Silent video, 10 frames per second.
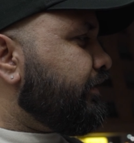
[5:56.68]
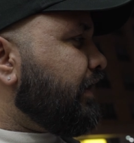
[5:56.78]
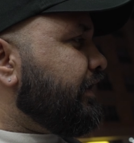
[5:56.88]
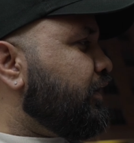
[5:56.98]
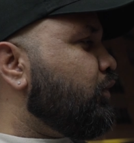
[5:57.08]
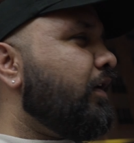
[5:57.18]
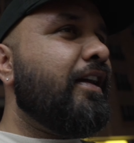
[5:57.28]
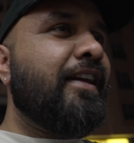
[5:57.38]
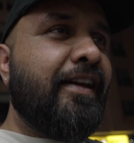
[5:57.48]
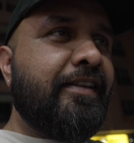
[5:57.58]
like you I
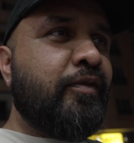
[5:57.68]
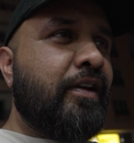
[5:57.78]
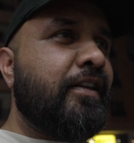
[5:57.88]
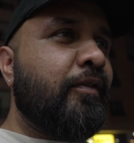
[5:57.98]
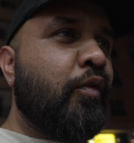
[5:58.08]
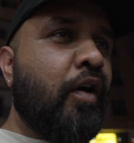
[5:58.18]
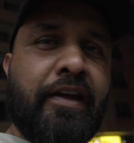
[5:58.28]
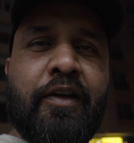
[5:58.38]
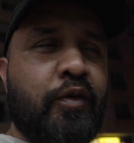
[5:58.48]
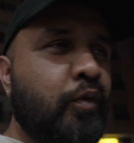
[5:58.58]
hate when they walk
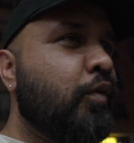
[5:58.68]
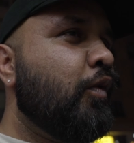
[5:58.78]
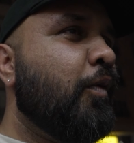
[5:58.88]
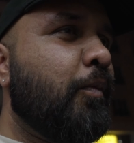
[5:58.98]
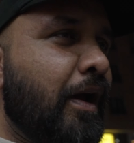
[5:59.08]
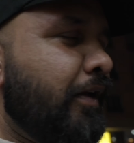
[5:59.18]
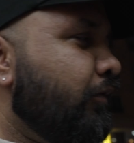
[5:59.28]
into my